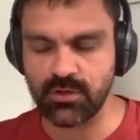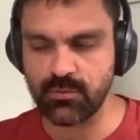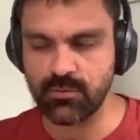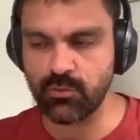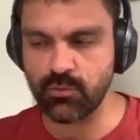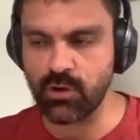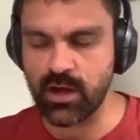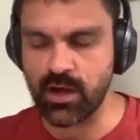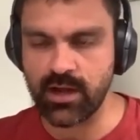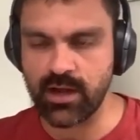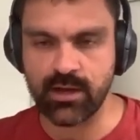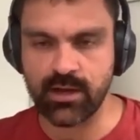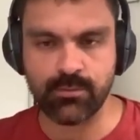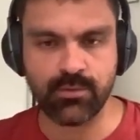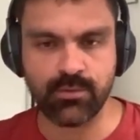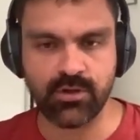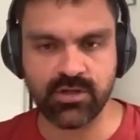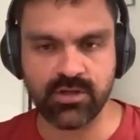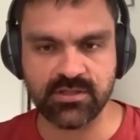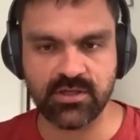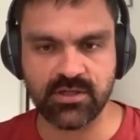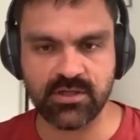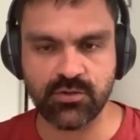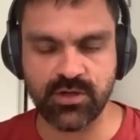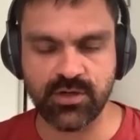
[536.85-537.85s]
Why? And
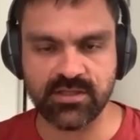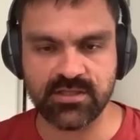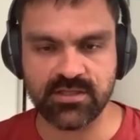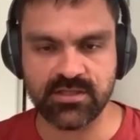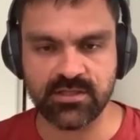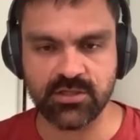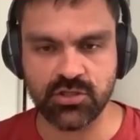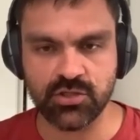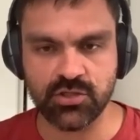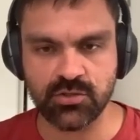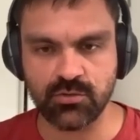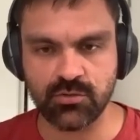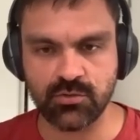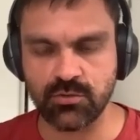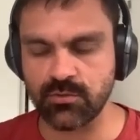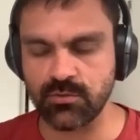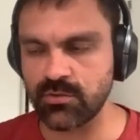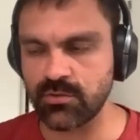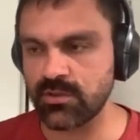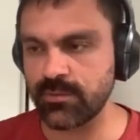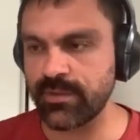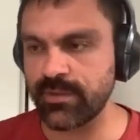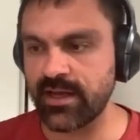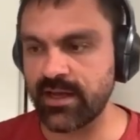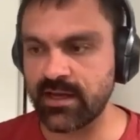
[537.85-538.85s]
because it creates additional
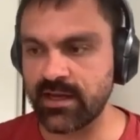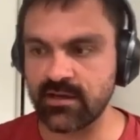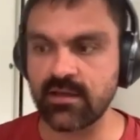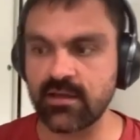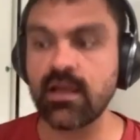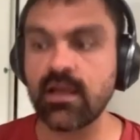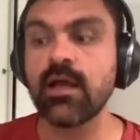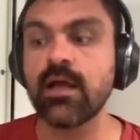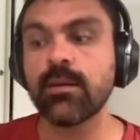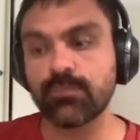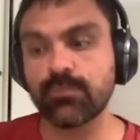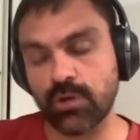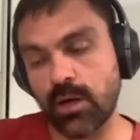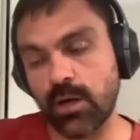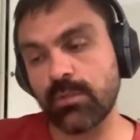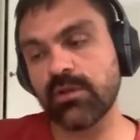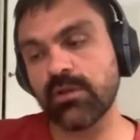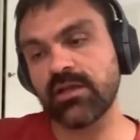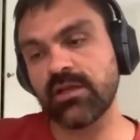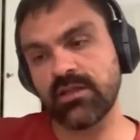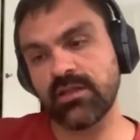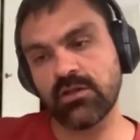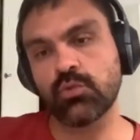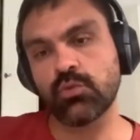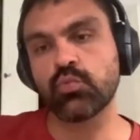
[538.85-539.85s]
demand,
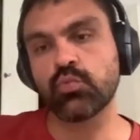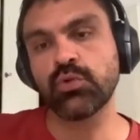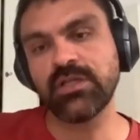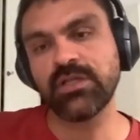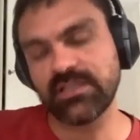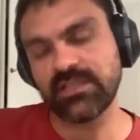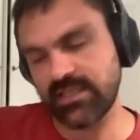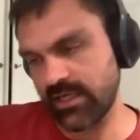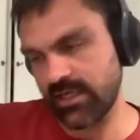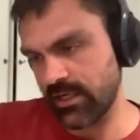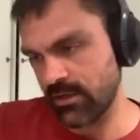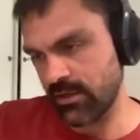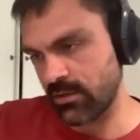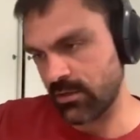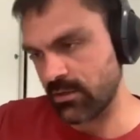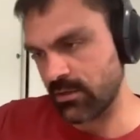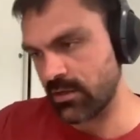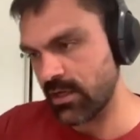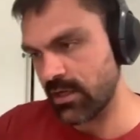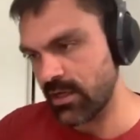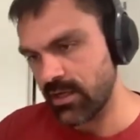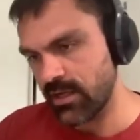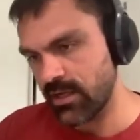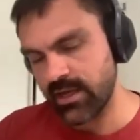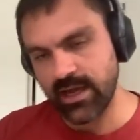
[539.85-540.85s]
probably in the retail
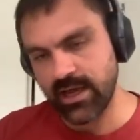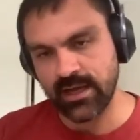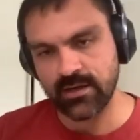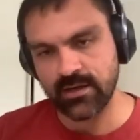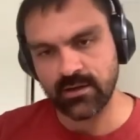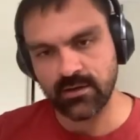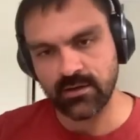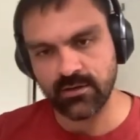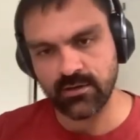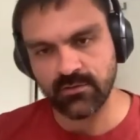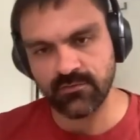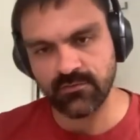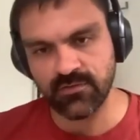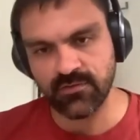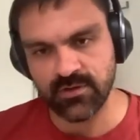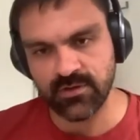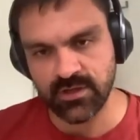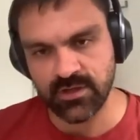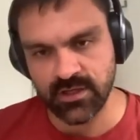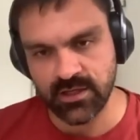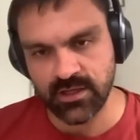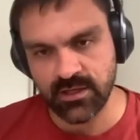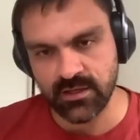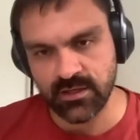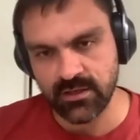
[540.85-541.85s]
end of
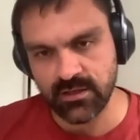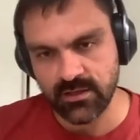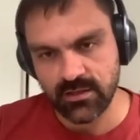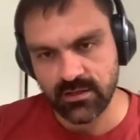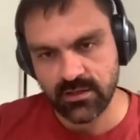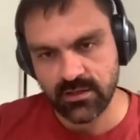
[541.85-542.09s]
the